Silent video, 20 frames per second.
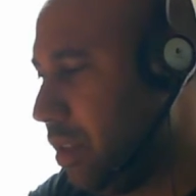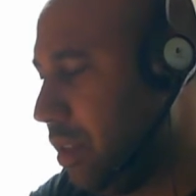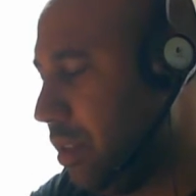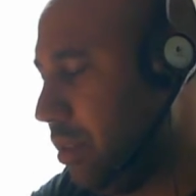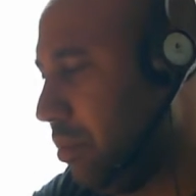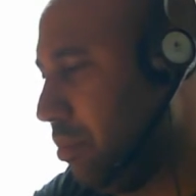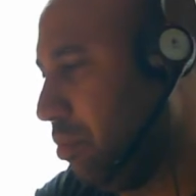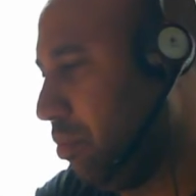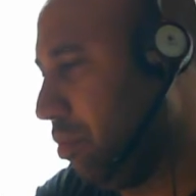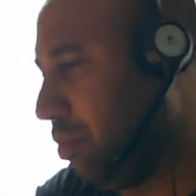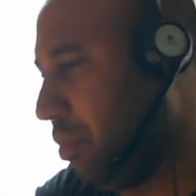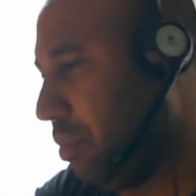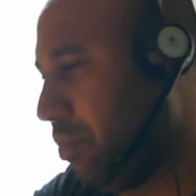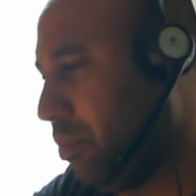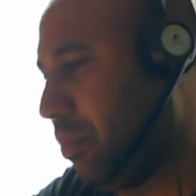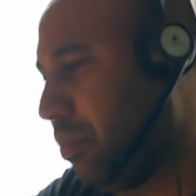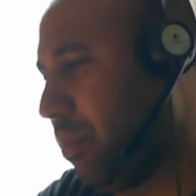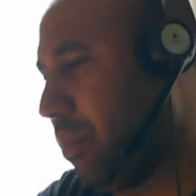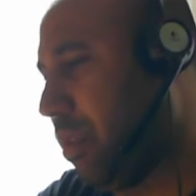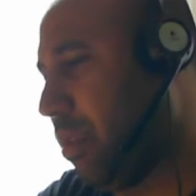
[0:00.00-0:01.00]
and
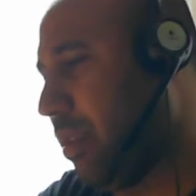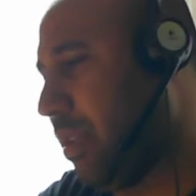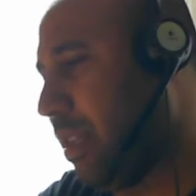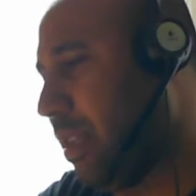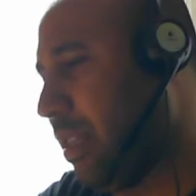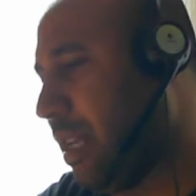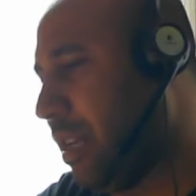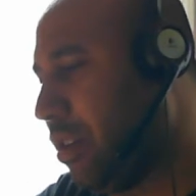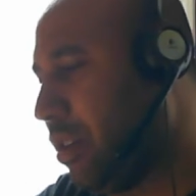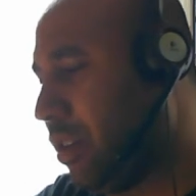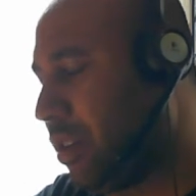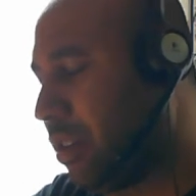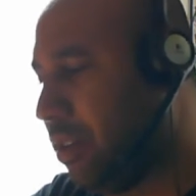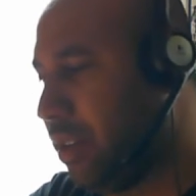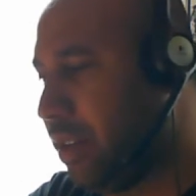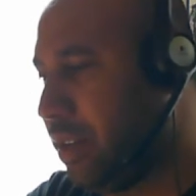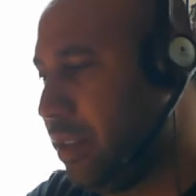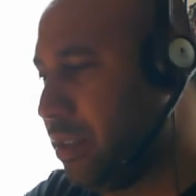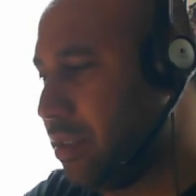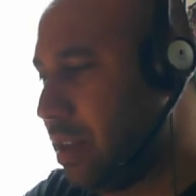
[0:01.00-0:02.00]
get that darker
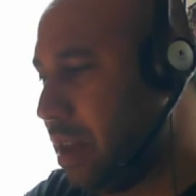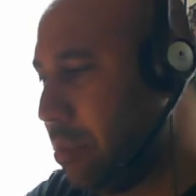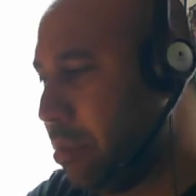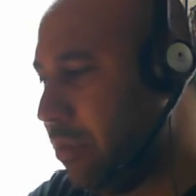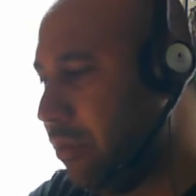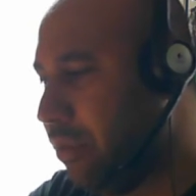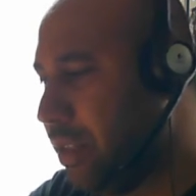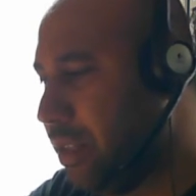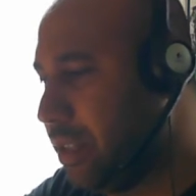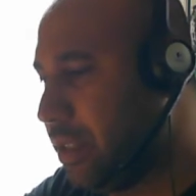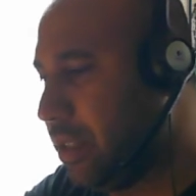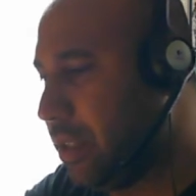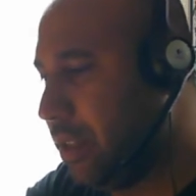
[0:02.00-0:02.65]
lead on top of it.